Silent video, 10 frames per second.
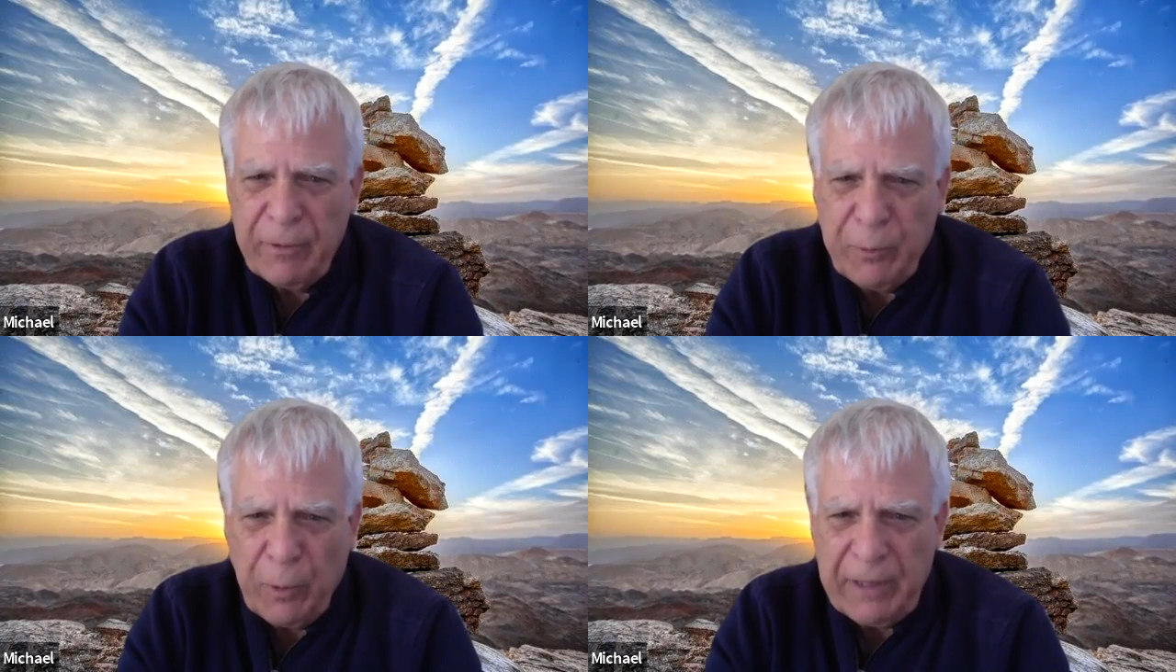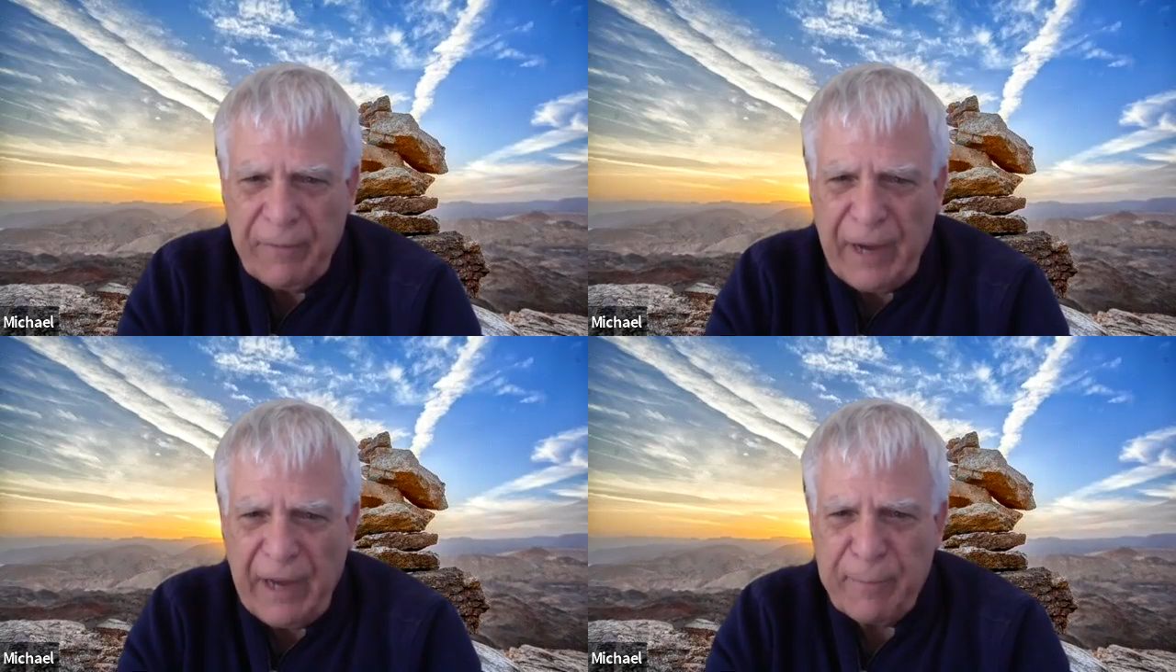
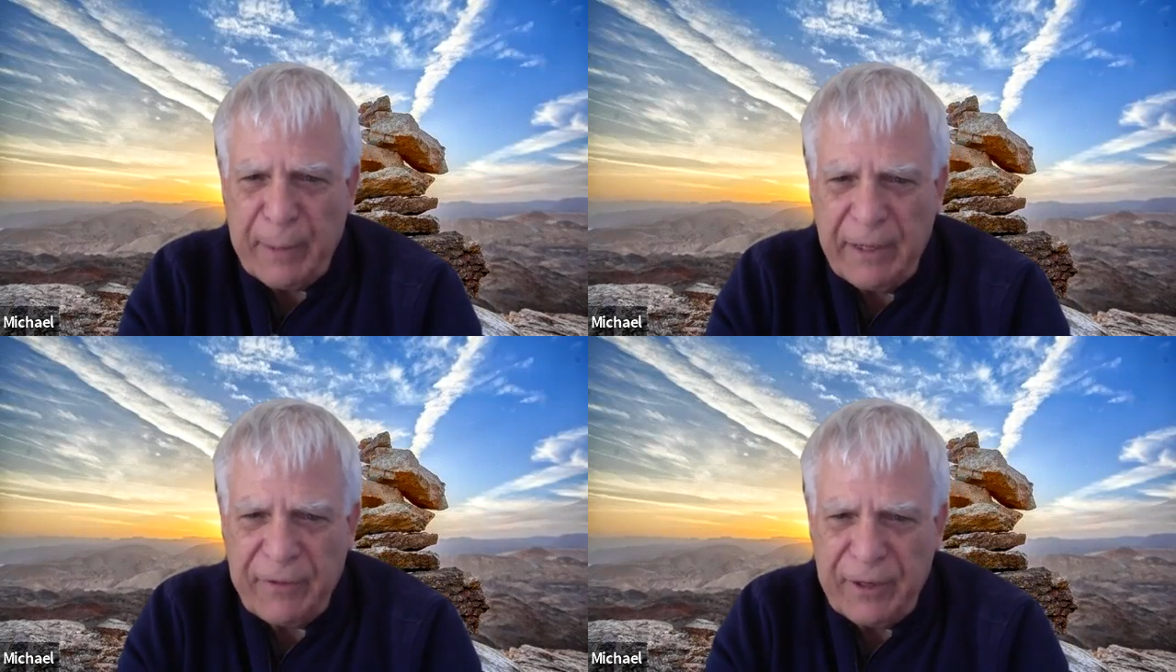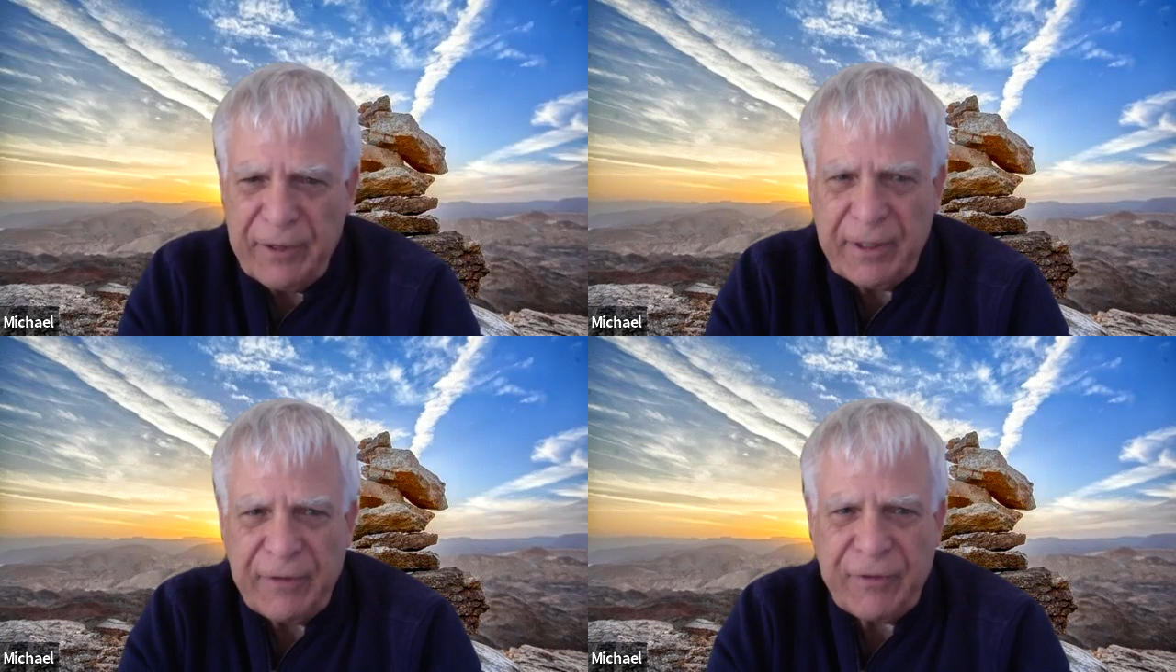25 minutes
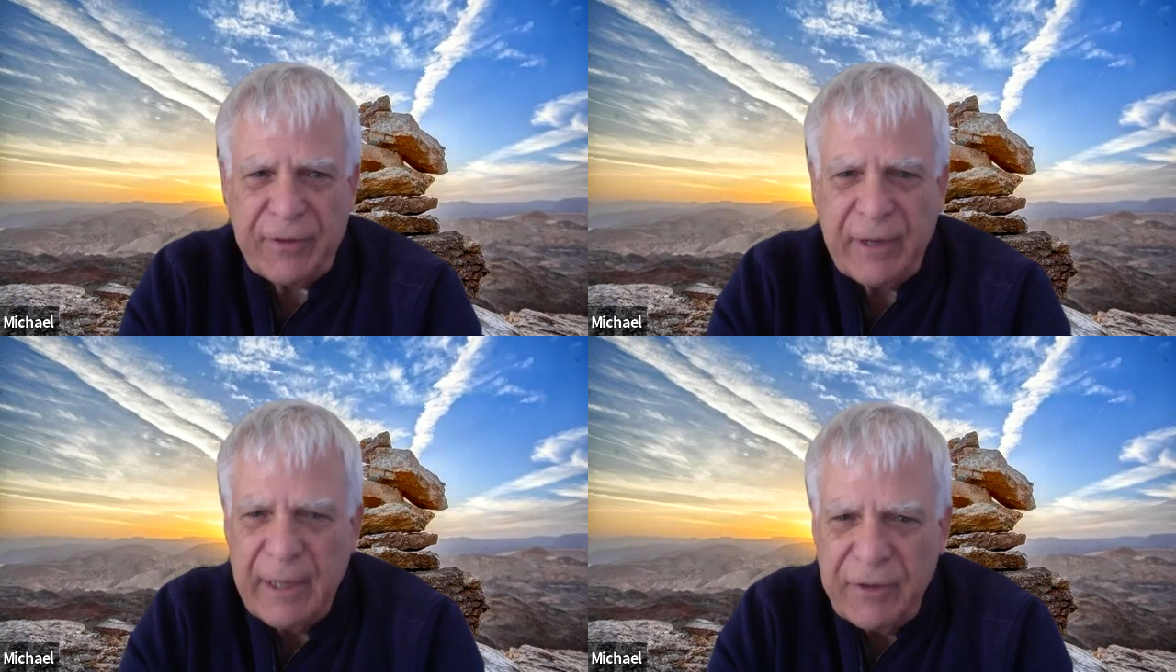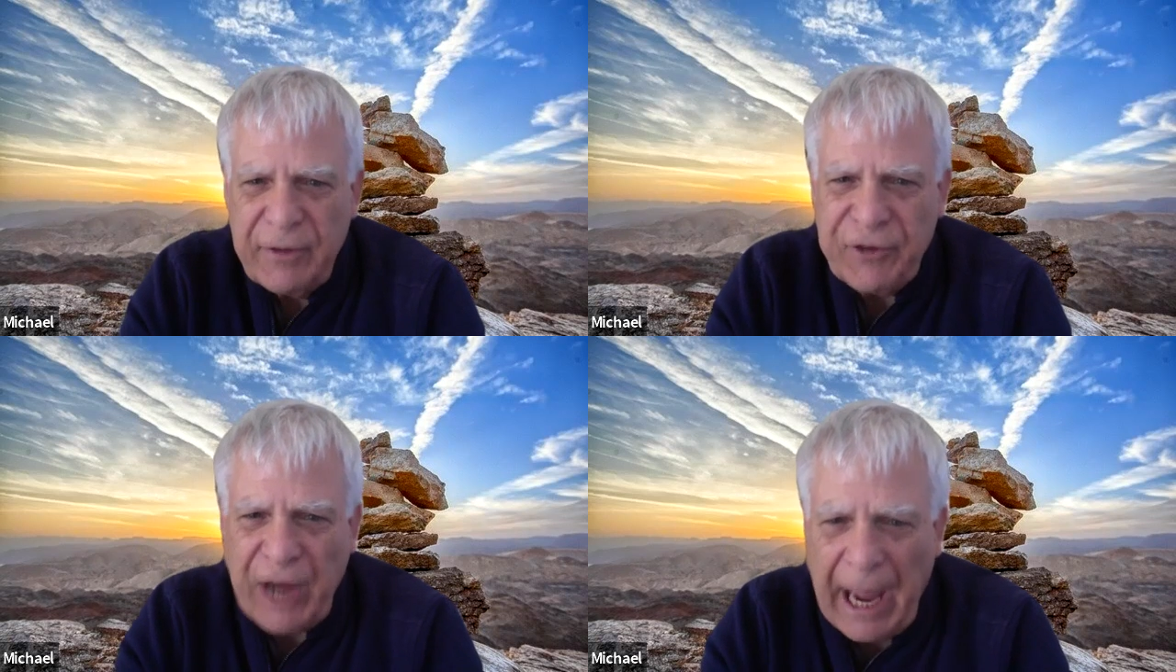into this
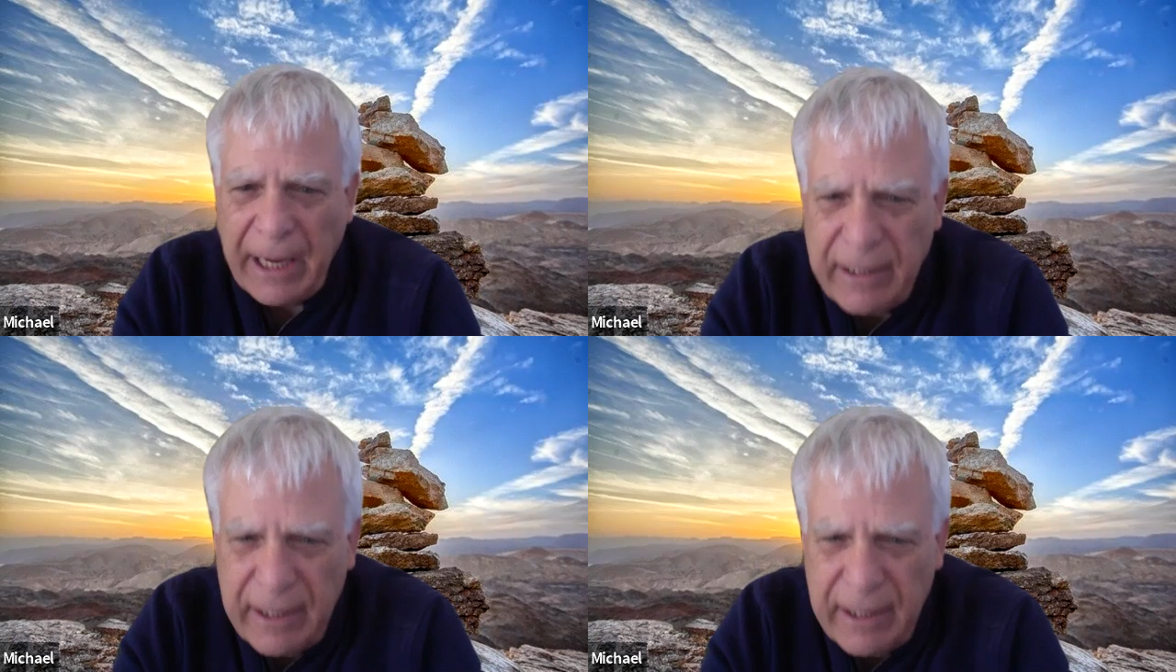chat.